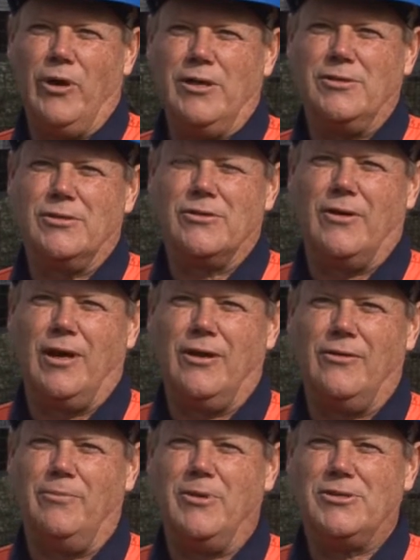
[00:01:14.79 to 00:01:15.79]
WEARS
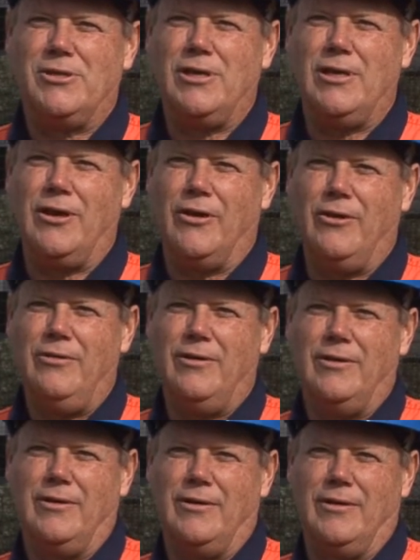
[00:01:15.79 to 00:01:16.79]
Australia. I'm the CEO.
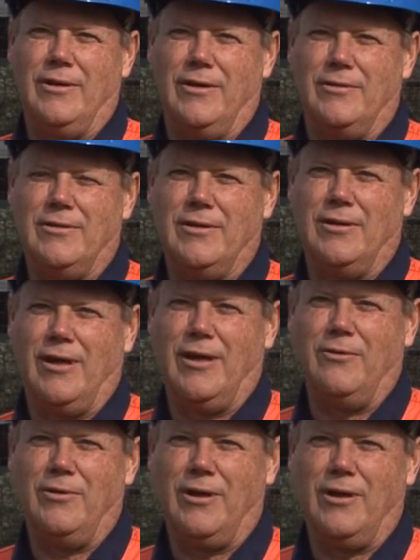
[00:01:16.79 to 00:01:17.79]
Uh,
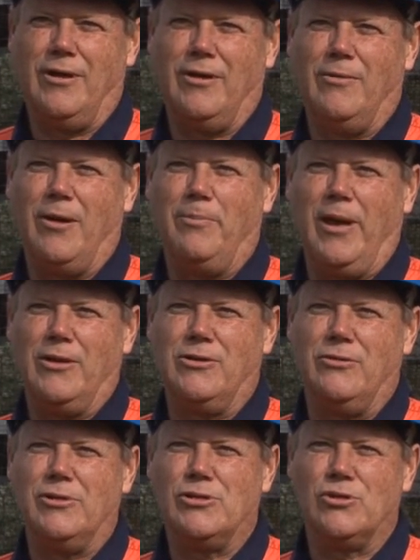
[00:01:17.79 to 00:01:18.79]
today we're about
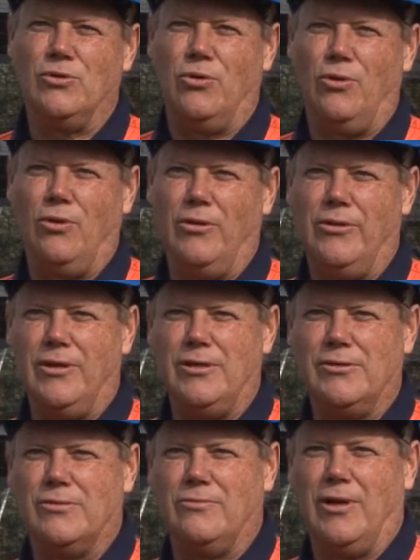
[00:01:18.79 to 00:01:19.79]
to install
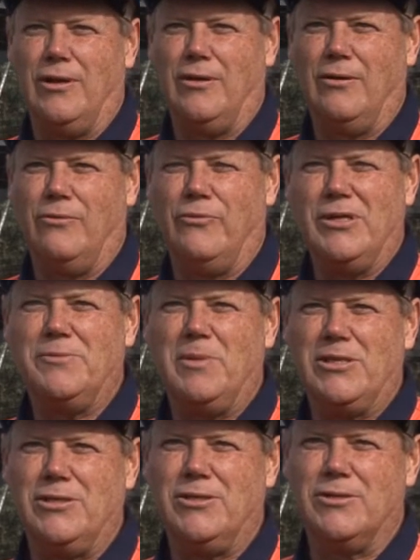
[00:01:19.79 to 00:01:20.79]
these uh,
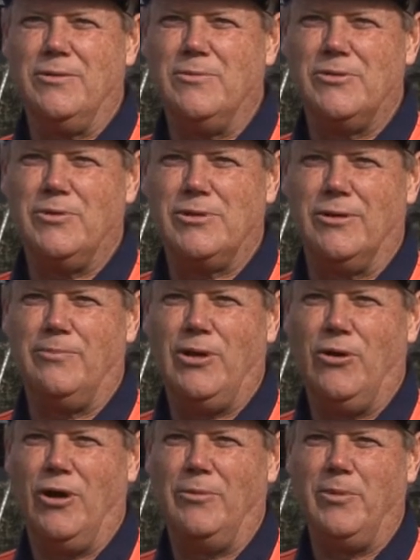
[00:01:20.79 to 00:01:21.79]
ResMix systems, which are
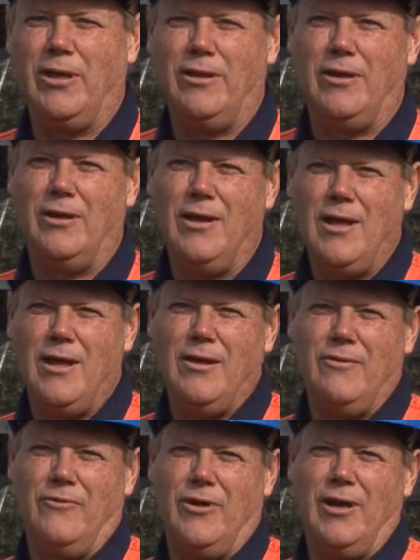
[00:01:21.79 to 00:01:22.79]
behind me. They're
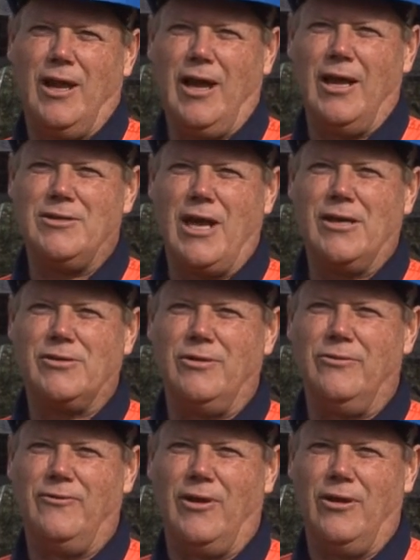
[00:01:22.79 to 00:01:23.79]
very large
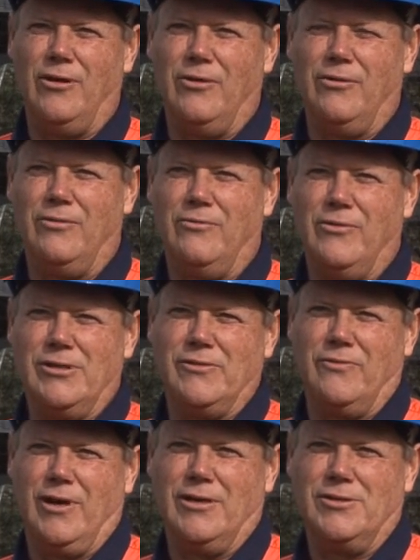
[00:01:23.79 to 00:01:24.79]
axial flow
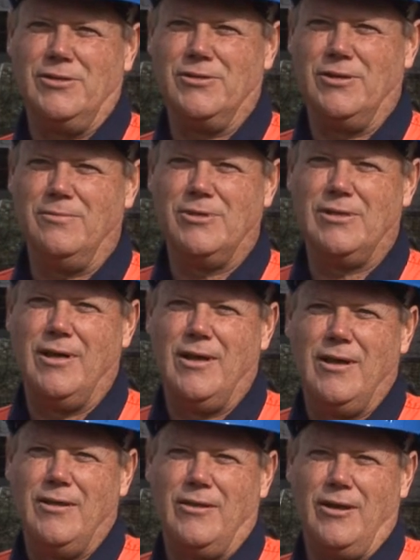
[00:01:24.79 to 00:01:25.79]
reservoir systems
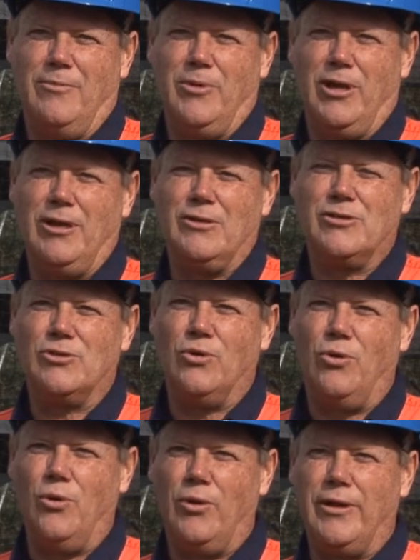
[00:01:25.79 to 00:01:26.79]
that are being
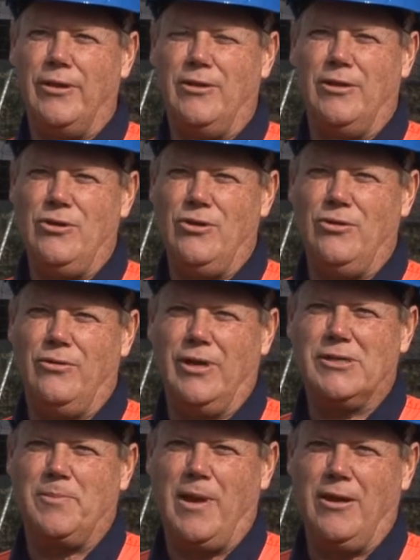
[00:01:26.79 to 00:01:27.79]
installed at the new
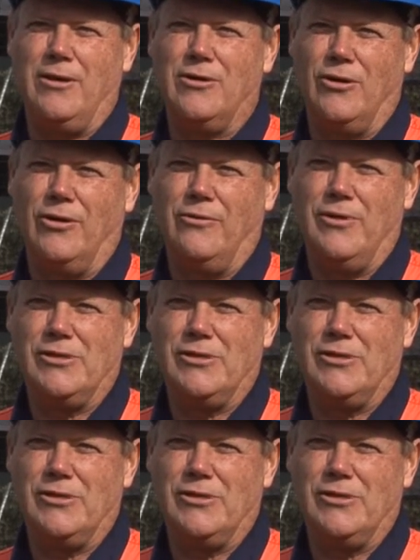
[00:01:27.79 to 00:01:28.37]
expanded Cotter